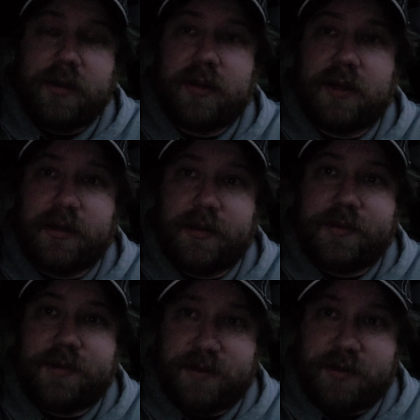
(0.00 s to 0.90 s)

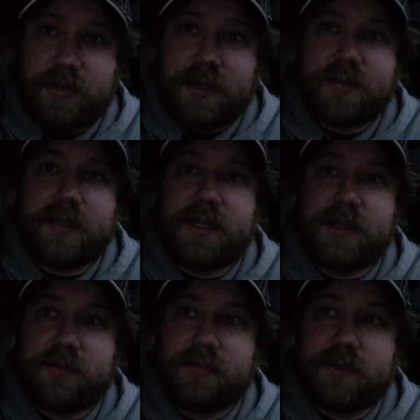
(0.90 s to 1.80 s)
It's the
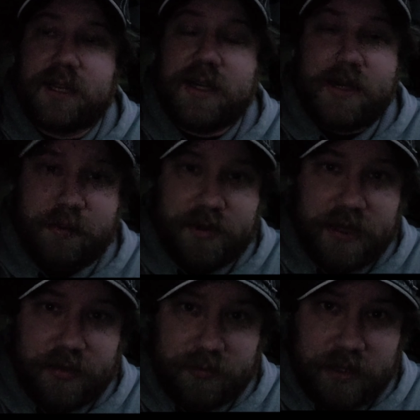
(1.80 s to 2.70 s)
2008. It's got
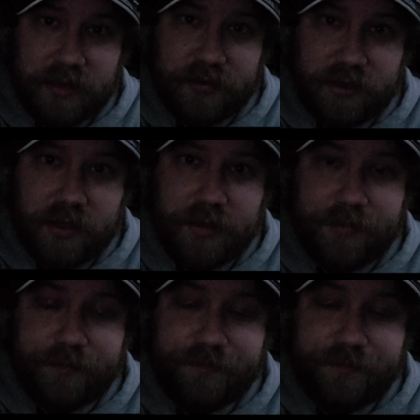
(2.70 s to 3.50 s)
91,000 miles on it.